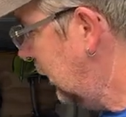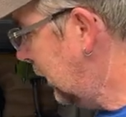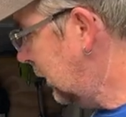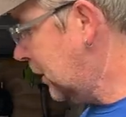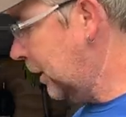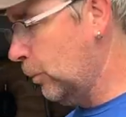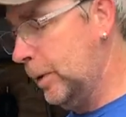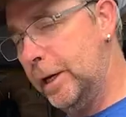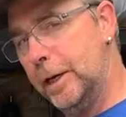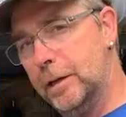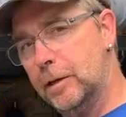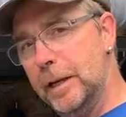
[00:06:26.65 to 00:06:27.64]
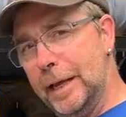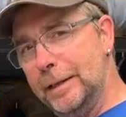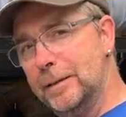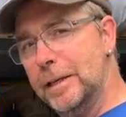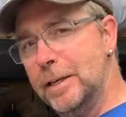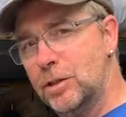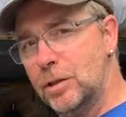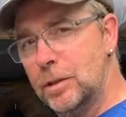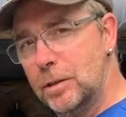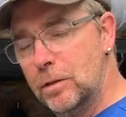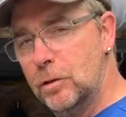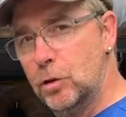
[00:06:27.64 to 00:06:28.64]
is that we need at least